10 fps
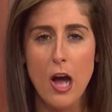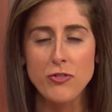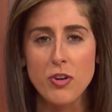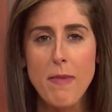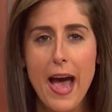A
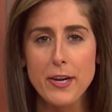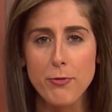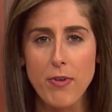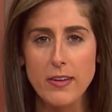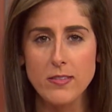dramatic
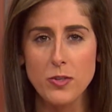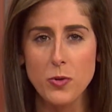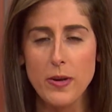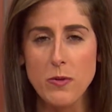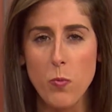
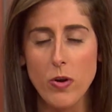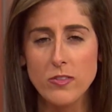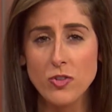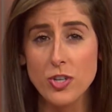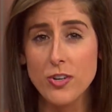rescue in
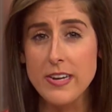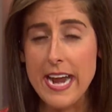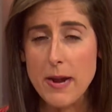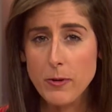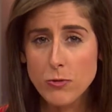Worcester.
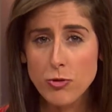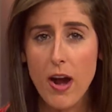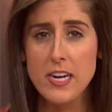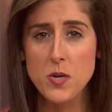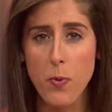Neighbors
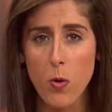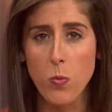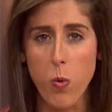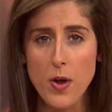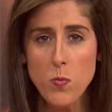tried to pull
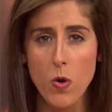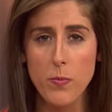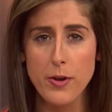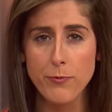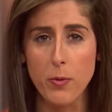one
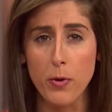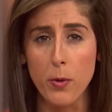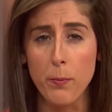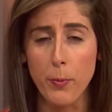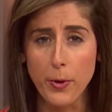woman from
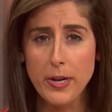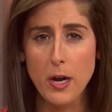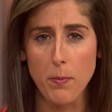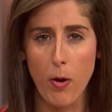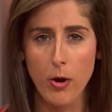her
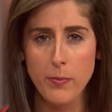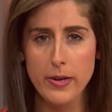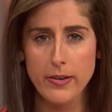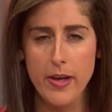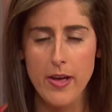burning
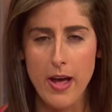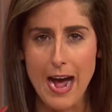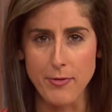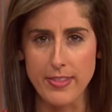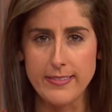apartment
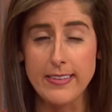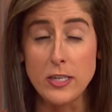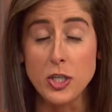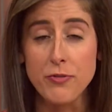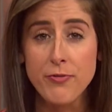after they say
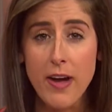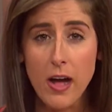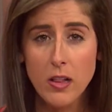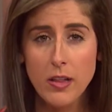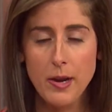she
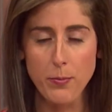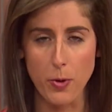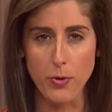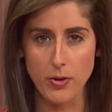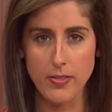fell and
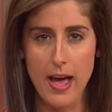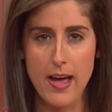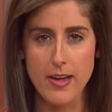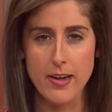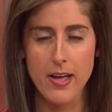broke her
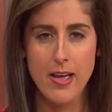leg.